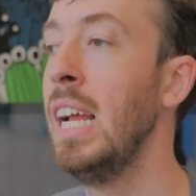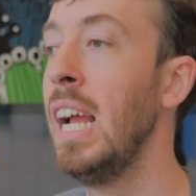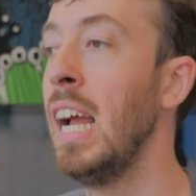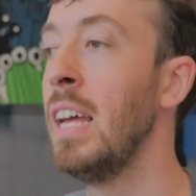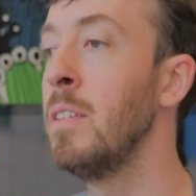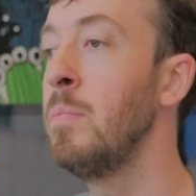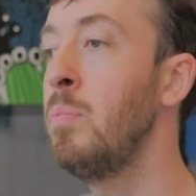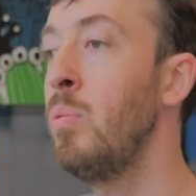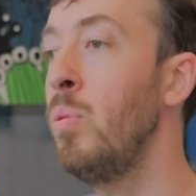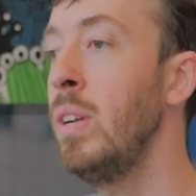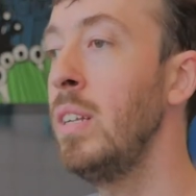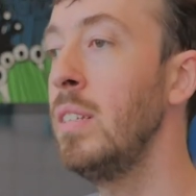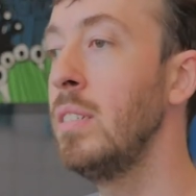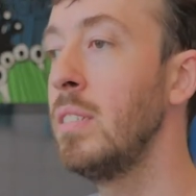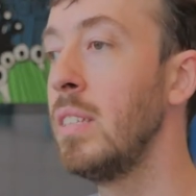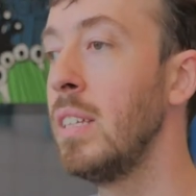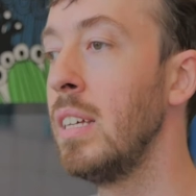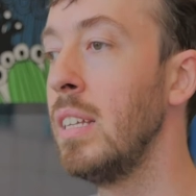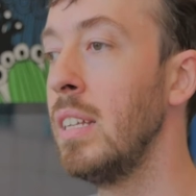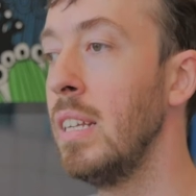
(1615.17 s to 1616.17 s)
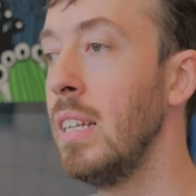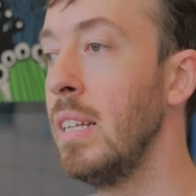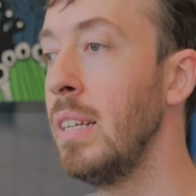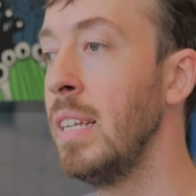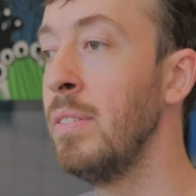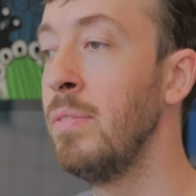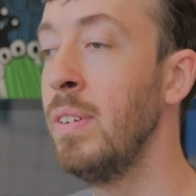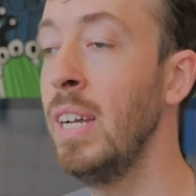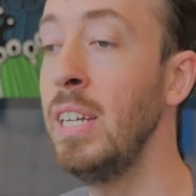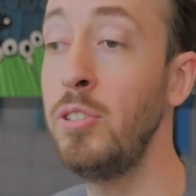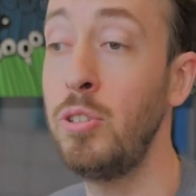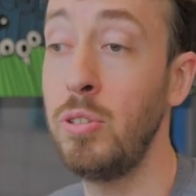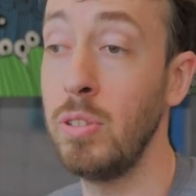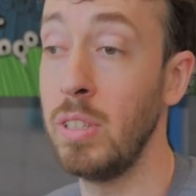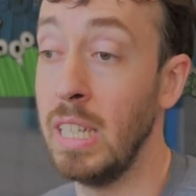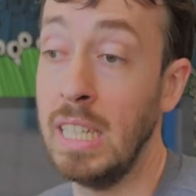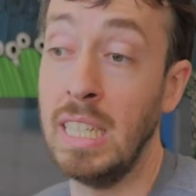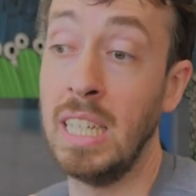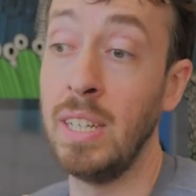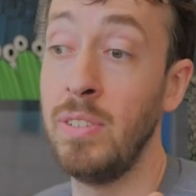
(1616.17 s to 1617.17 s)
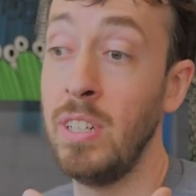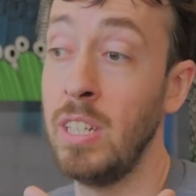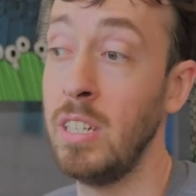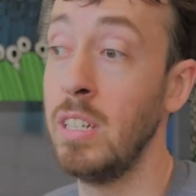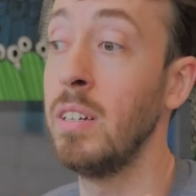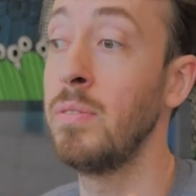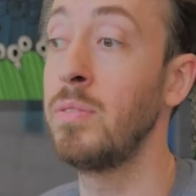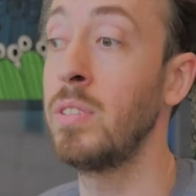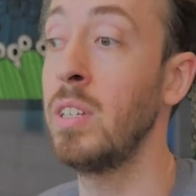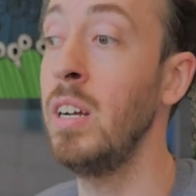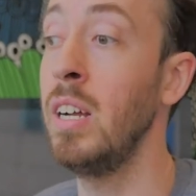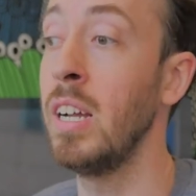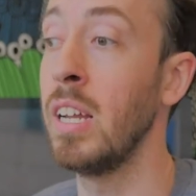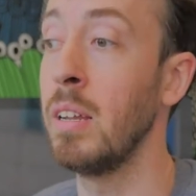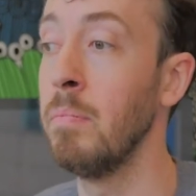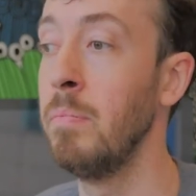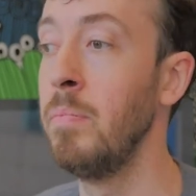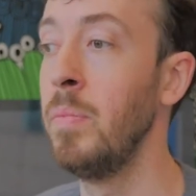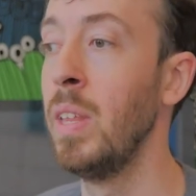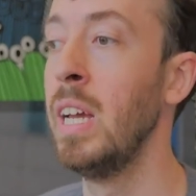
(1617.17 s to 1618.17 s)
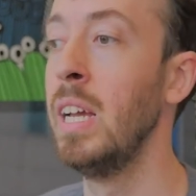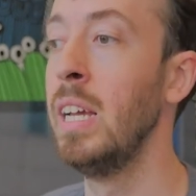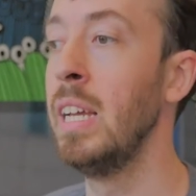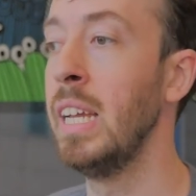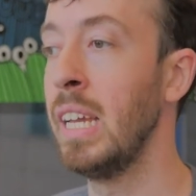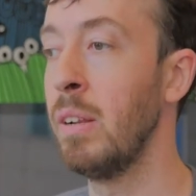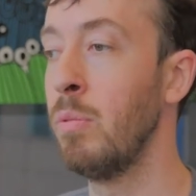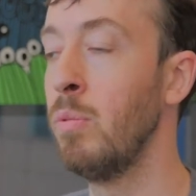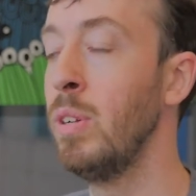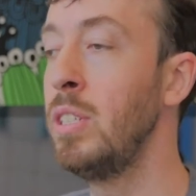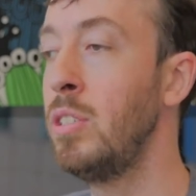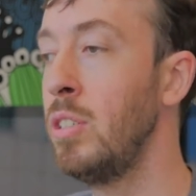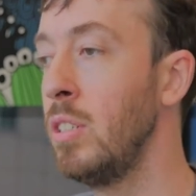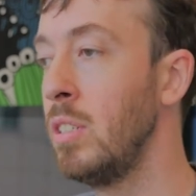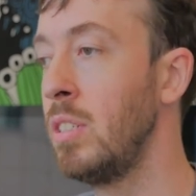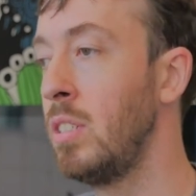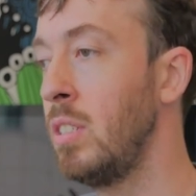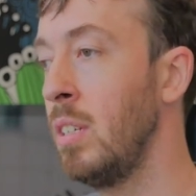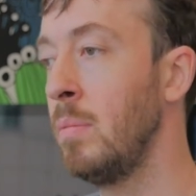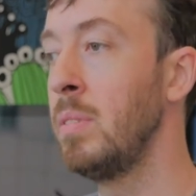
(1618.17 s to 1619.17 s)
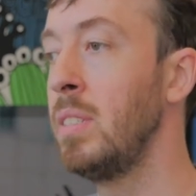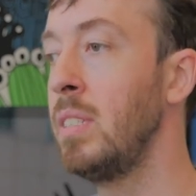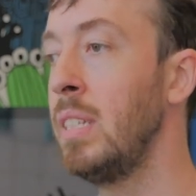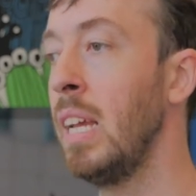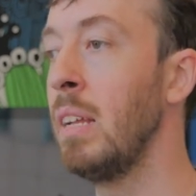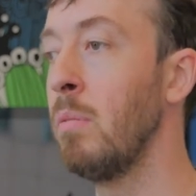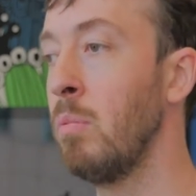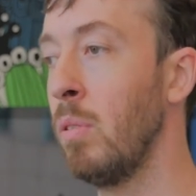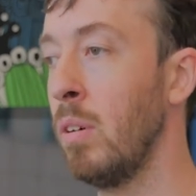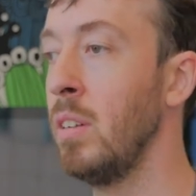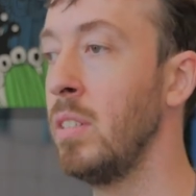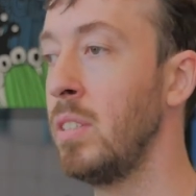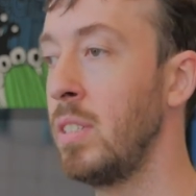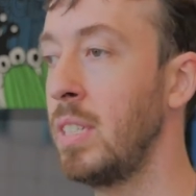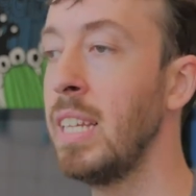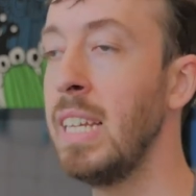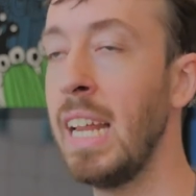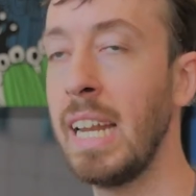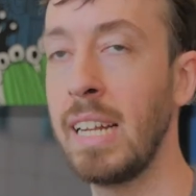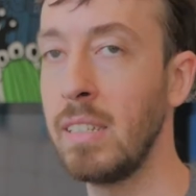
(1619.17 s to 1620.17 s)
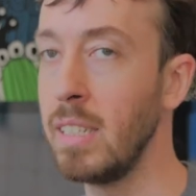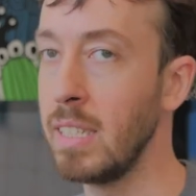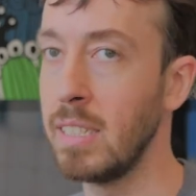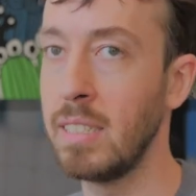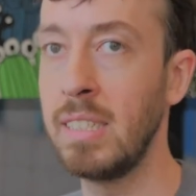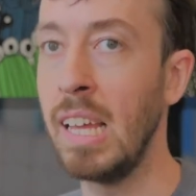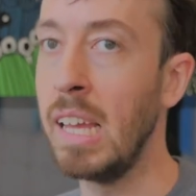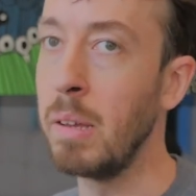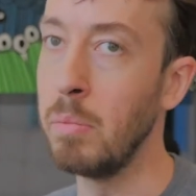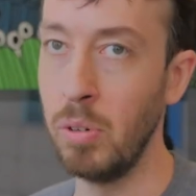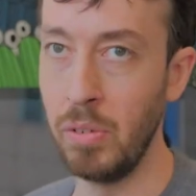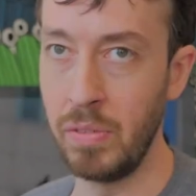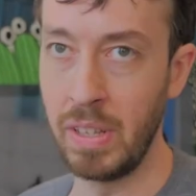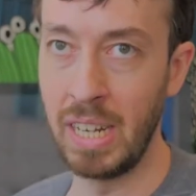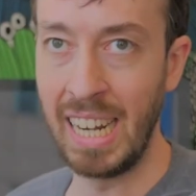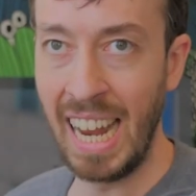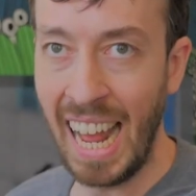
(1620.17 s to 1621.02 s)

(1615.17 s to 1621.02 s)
And the point is that eventually, given enough time, it reaches some state where it's kinetically stable, that it